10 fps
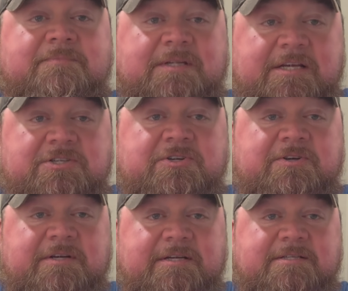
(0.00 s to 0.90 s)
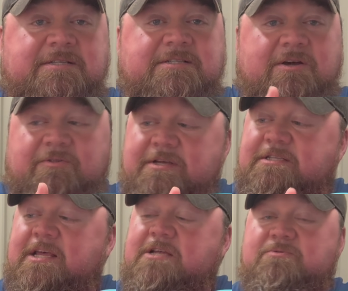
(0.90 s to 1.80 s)
It sure is. So these
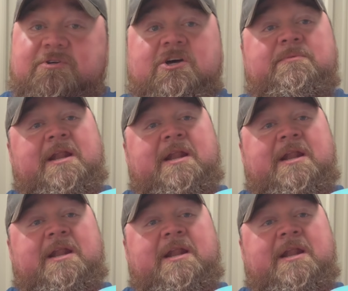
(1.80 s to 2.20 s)
things will come in